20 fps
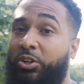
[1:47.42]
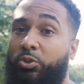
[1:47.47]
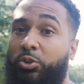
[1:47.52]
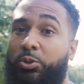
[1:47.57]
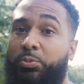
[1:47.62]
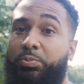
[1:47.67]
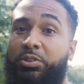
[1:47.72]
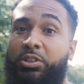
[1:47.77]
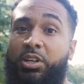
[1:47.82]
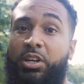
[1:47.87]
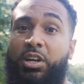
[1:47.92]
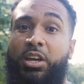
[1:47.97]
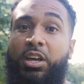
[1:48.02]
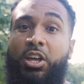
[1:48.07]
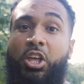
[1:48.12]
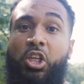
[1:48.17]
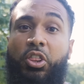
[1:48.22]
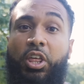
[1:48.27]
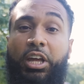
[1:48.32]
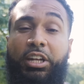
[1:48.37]
group,
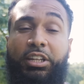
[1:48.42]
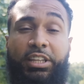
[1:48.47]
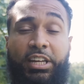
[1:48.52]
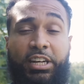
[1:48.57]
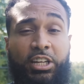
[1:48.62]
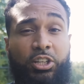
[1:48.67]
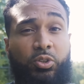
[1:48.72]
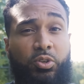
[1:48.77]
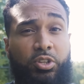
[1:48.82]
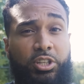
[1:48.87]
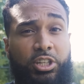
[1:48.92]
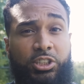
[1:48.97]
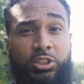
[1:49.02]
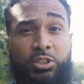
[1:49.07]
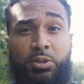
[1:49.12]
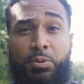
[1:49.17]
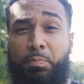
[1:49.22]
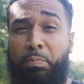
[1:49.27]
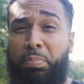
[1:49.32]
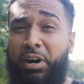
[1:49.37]
they didn't do this,
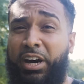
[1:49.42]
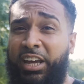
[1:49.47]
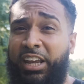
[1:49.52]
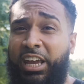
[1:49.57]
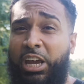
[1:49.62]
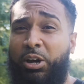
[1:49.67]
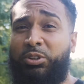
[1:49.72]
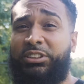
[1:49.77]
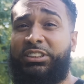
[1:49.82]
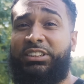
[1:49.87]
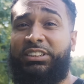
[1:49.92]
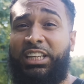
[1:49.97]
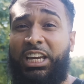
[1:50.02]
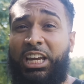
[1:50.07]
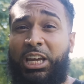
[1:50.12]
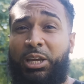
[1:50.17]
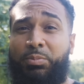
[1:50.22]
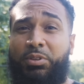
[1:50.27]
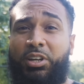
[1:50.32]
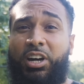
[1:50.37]
but it was
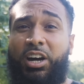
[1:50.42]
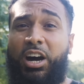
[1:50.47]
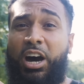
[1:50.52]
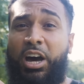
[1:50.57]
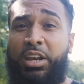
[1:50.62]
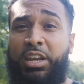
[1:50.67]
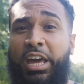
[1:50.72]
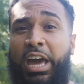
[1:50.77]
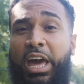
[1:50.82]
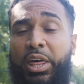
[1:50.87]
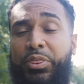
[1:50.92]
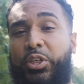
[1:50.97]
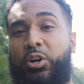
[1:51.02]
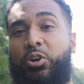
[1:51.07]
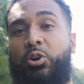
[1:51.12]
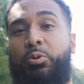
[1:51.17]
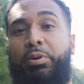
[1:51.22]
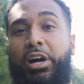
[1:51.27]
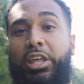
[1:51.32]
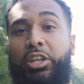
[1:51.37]
deemed
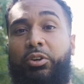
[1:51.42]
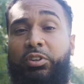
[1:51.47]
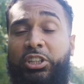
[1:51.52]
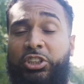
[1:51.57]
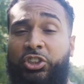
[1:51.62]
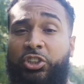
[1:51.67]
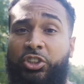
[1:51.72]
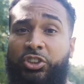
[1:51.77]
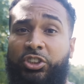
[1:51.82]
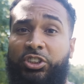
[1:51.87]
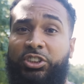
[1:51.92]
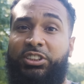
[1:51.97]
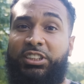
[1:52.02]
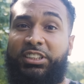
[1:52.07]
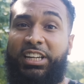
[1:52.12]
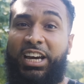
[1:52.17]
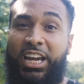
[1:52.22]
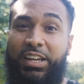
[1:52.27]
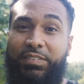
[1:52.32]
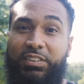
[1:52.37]
unethical by the researchers to
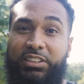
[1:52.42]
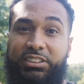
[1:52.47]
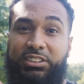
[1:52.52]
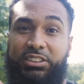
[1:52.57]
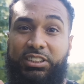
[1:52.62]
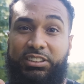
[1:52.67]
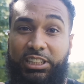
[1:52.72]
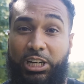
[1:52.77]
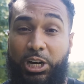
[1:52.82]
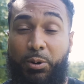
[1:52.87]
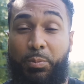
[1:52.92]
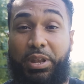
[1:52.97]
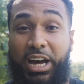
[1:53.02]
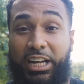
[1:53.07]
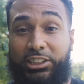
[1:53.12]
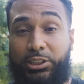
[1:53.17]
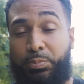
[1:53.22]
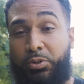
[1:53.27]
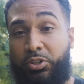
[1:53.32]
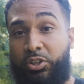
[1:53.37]
tell them
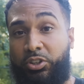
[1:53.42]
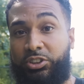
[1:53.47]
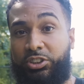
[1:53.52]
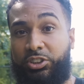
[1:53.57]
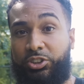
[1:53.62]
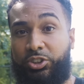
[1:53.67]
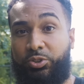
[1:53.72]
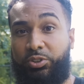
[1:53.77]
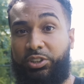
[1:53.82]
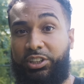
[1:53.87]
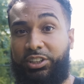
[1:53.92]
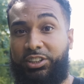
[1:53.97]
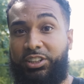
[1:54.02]
not to put on sunscreen.